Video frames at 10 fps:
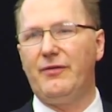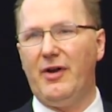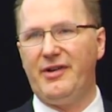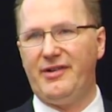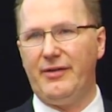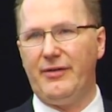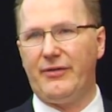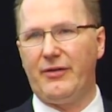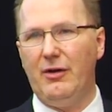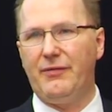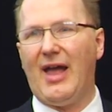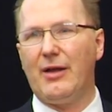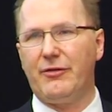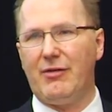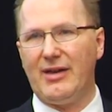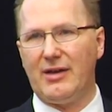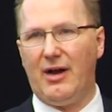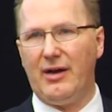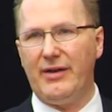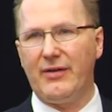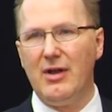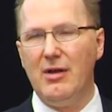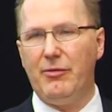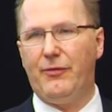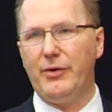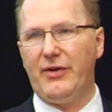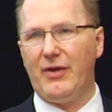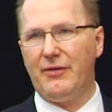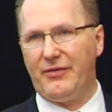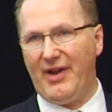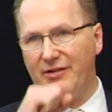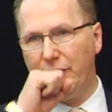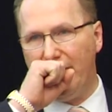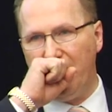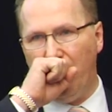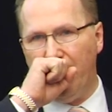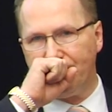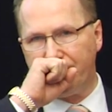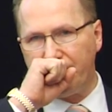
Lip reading: versions of the How to Rent Guide before you serve the Section 21,